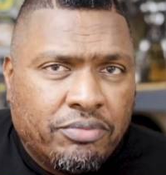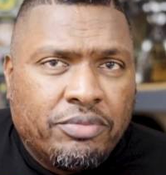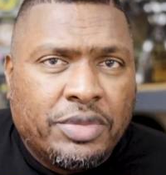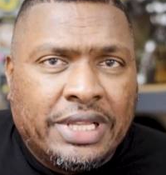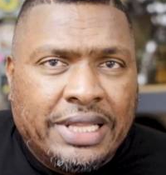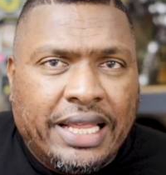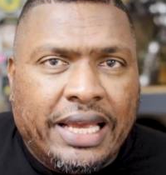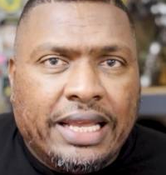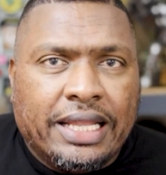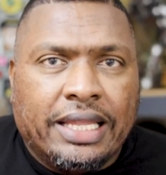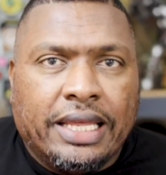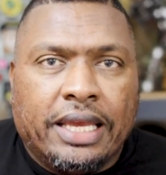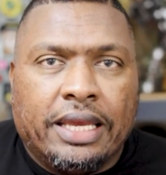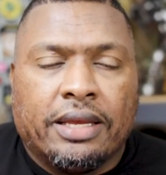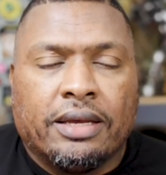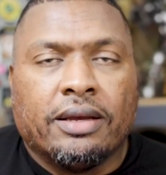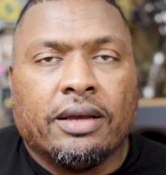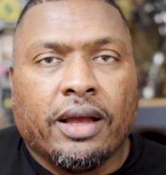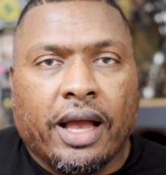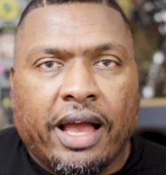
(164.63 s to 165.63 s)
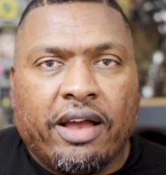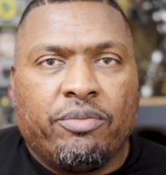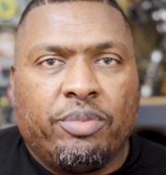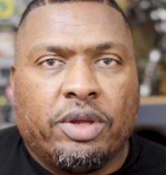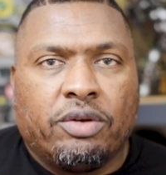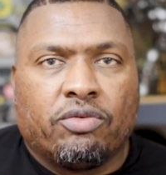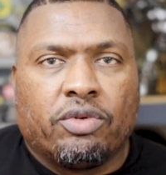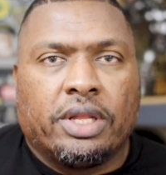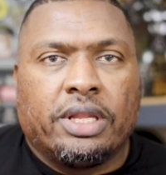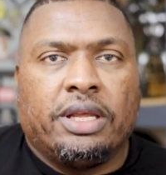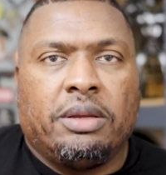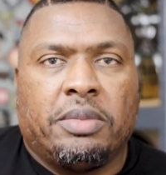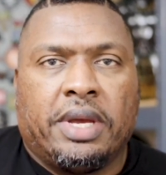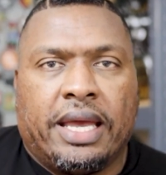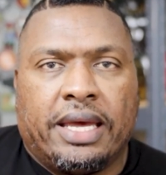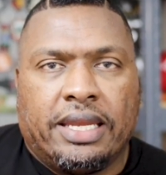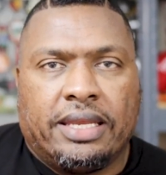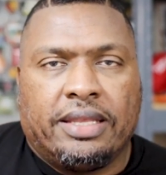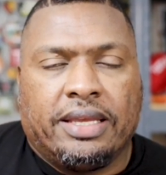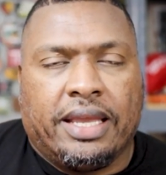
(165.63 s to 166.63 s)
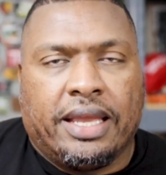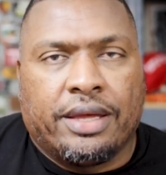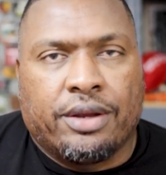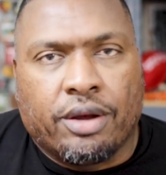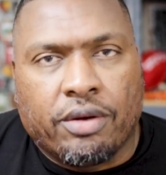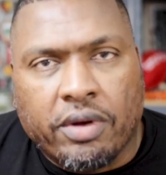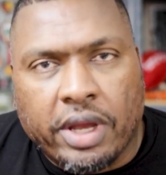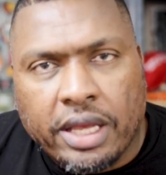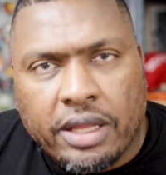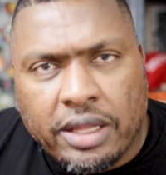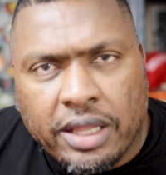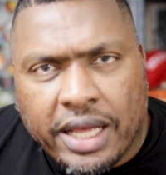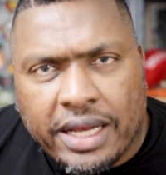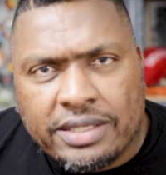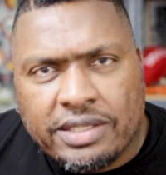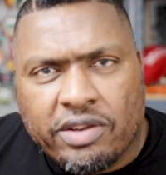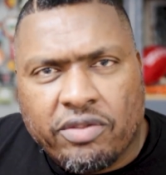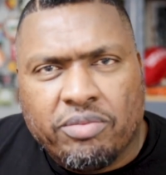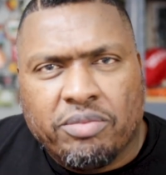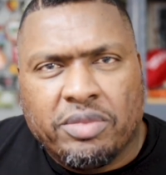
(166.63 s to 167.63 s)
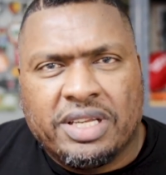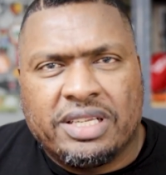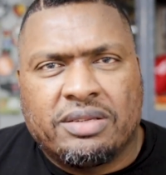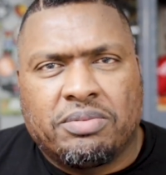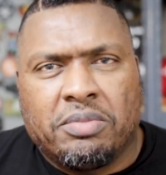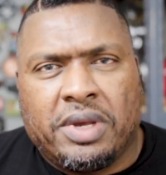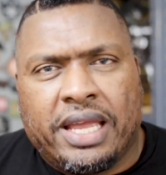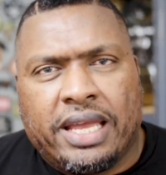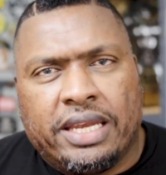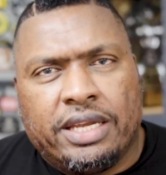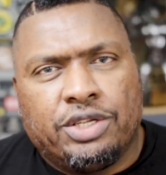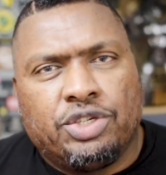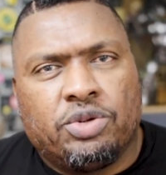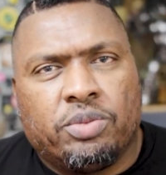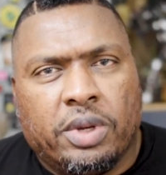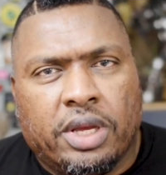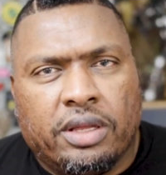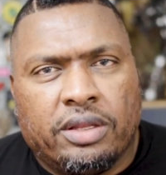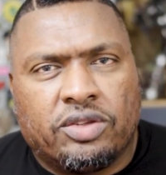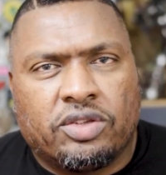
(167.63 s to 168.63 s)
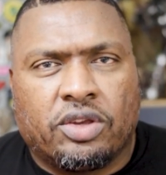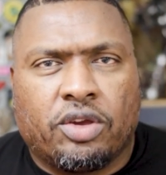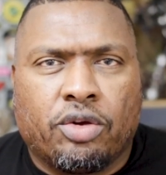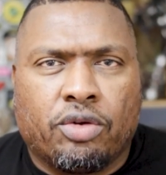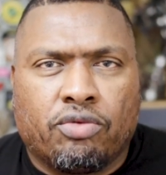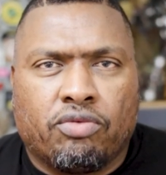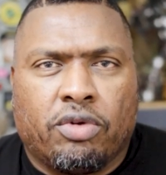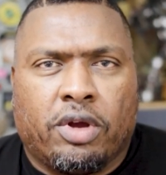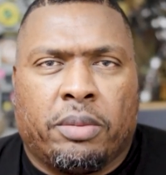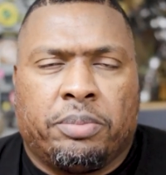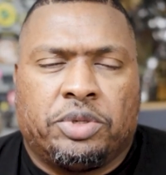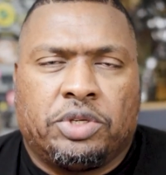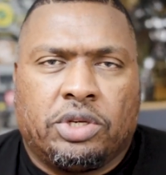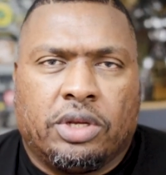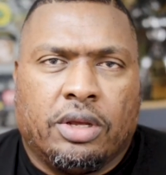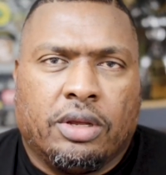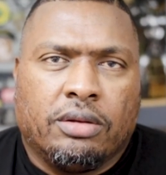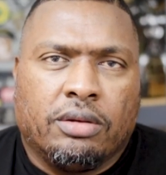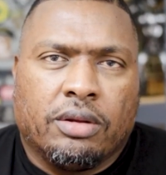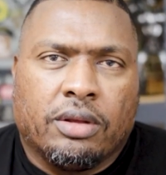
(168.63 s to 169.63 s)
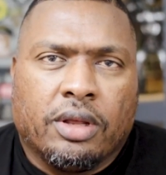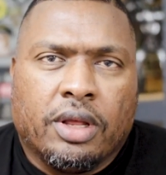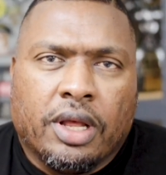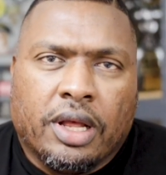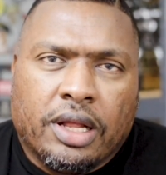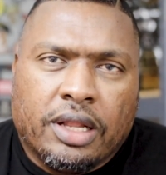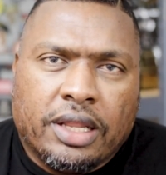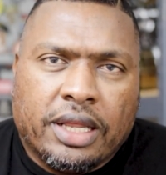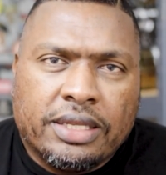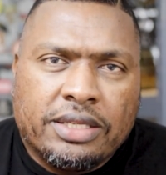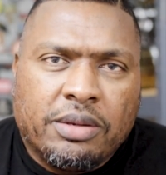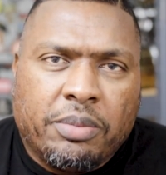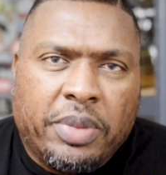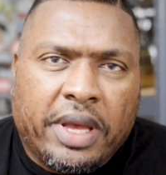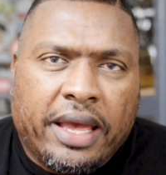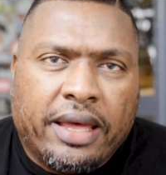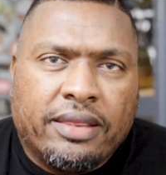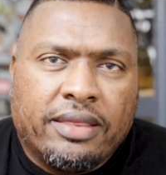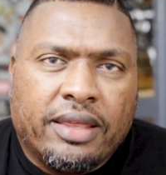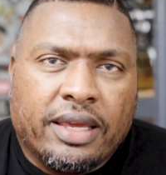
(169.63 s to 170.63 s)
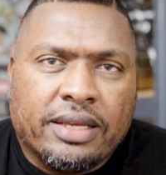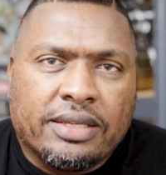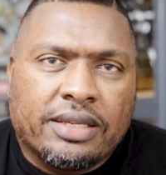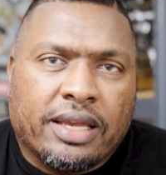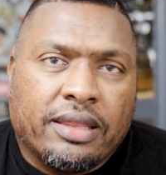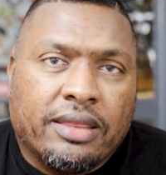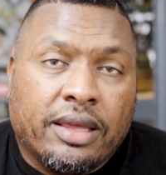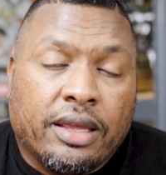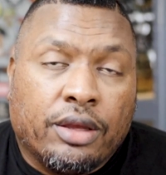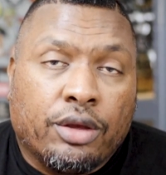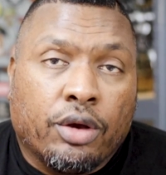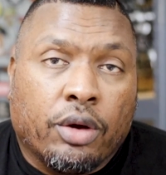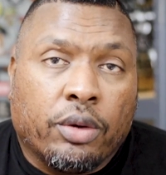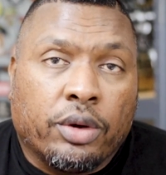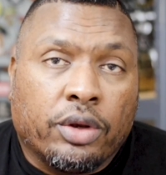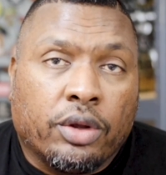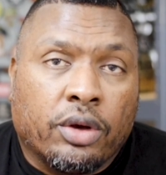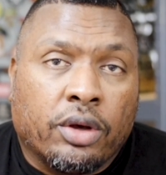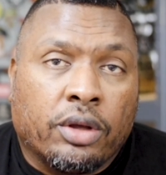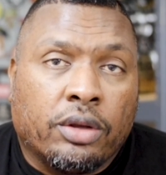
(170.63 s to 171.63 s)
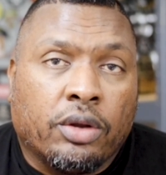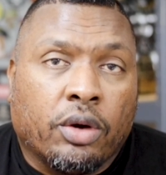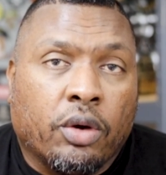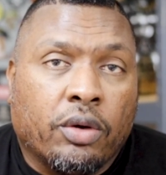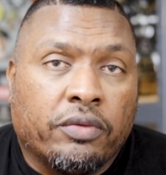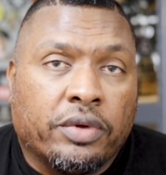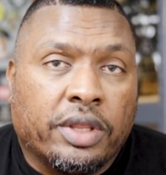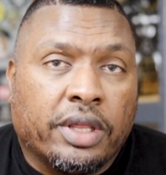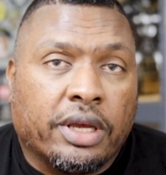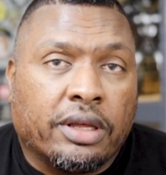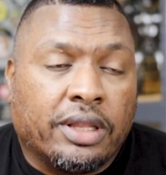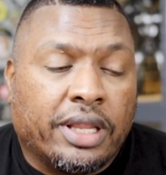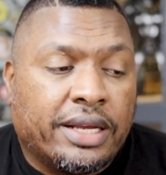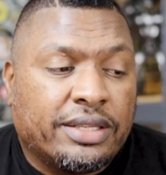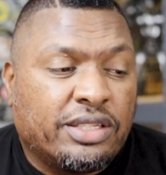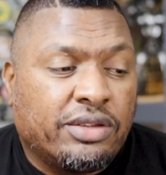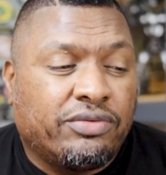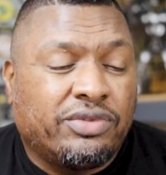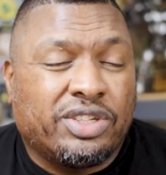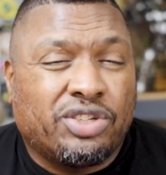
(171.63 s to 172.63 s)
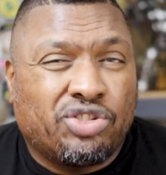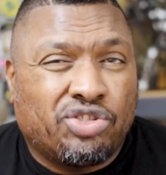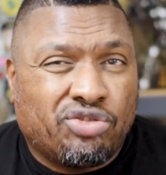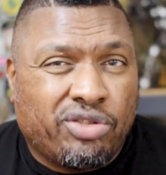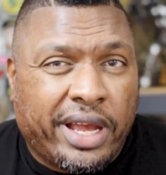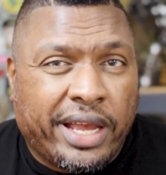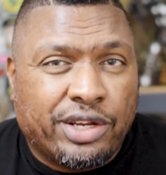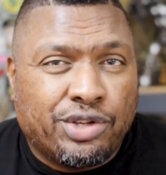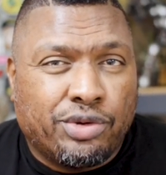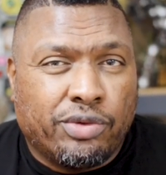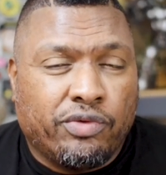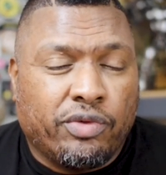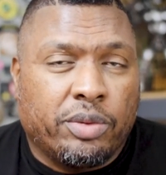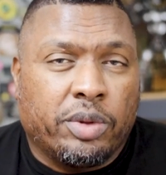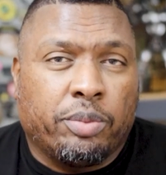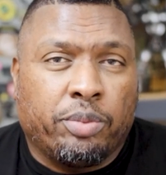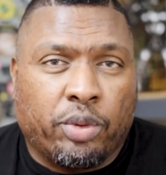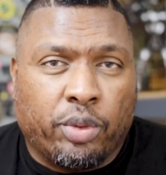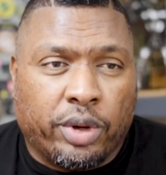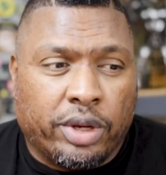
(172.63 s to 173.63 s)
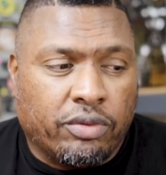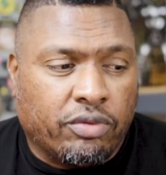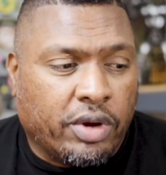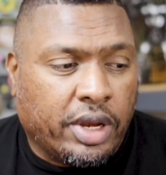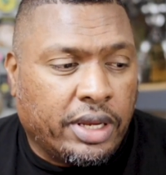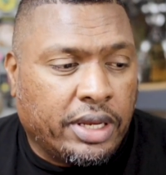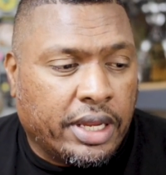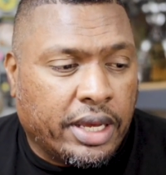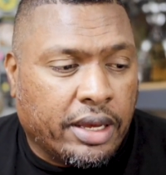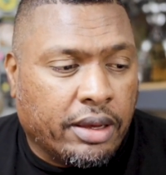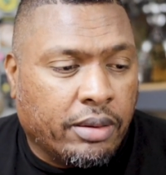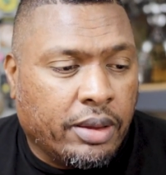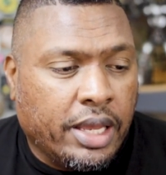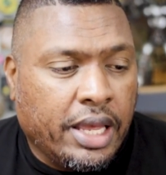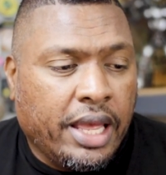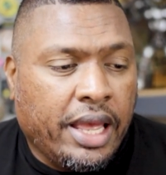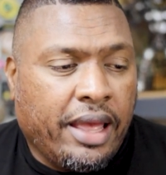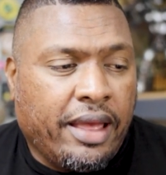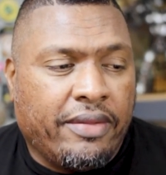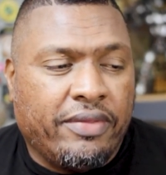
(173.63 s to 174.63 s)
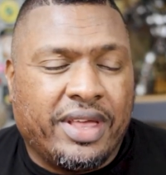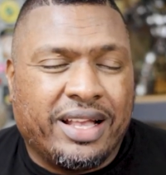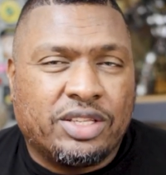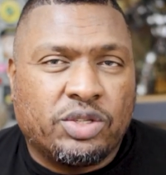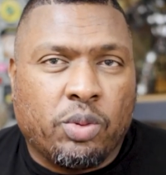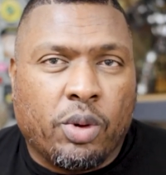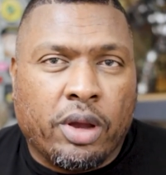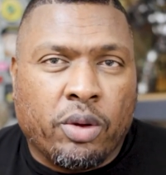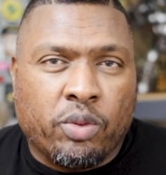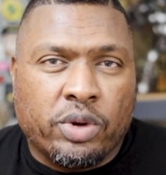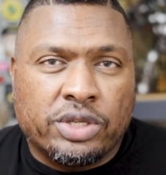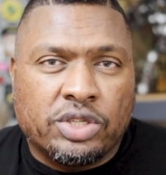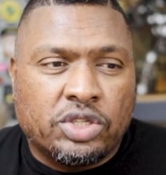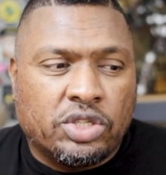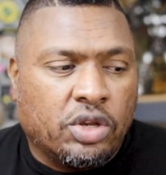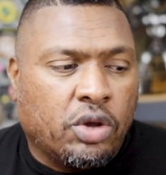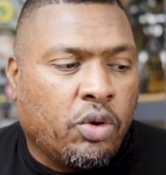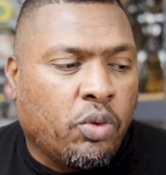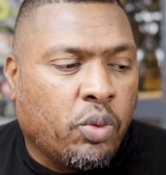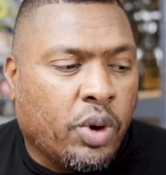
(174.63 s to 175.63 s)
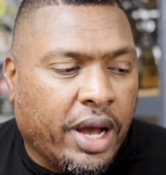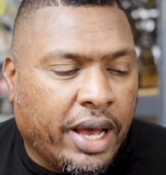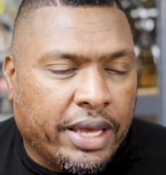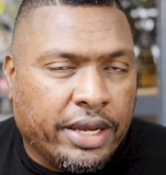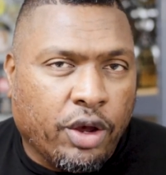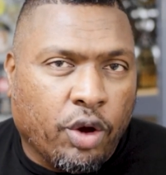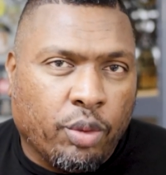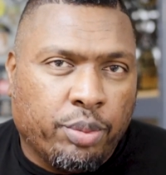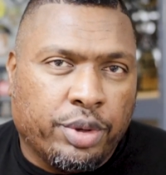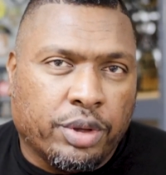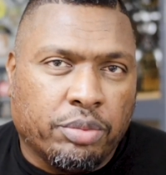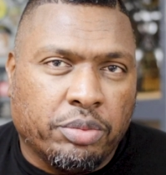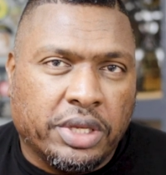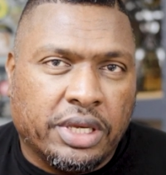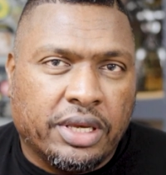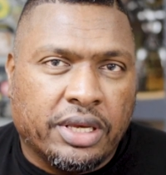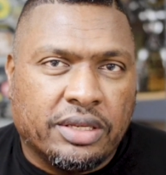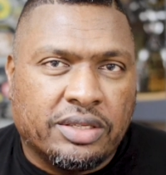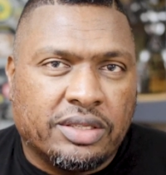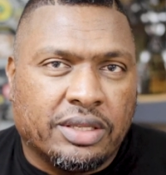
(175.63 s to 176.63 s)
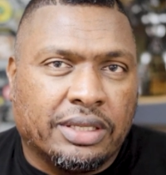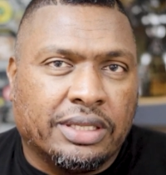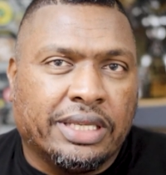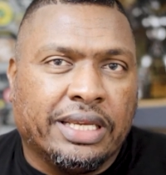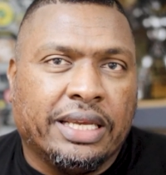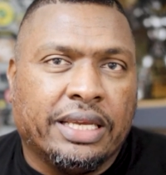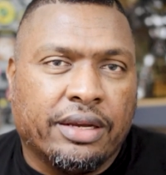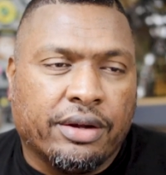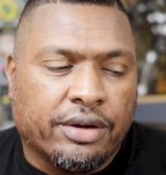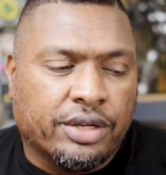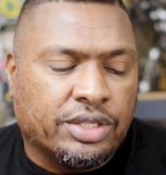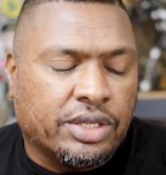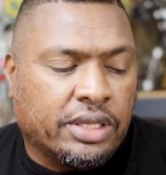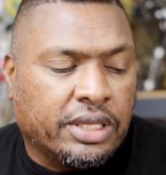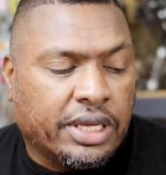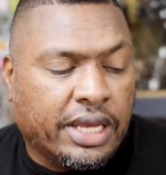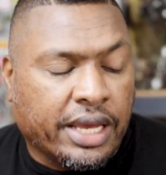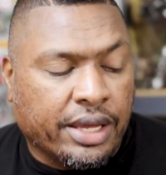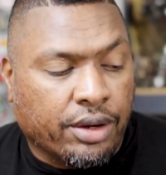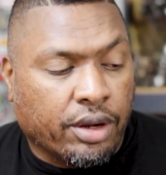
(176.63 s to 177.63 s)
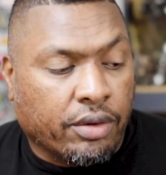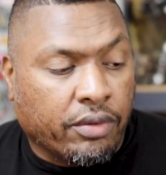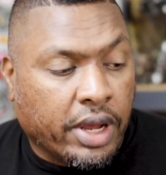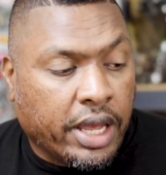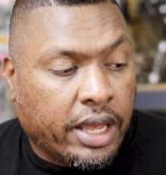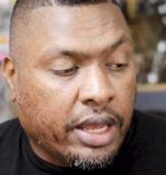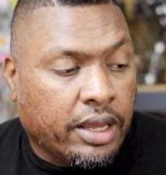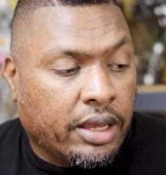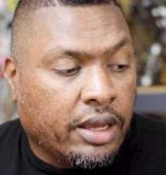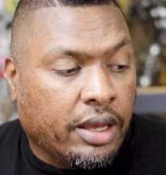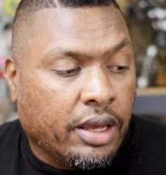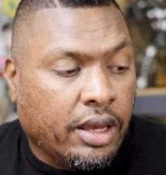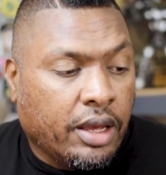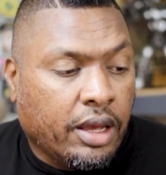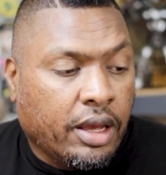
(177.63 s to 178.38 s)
But lately, I've been really mad at the NRA. Lots of mismanagement, corruption, Lots of bad things, I think, going on over there. Lots of distraction from the point right now. And that's why we're so wide open because the leaders at the NRA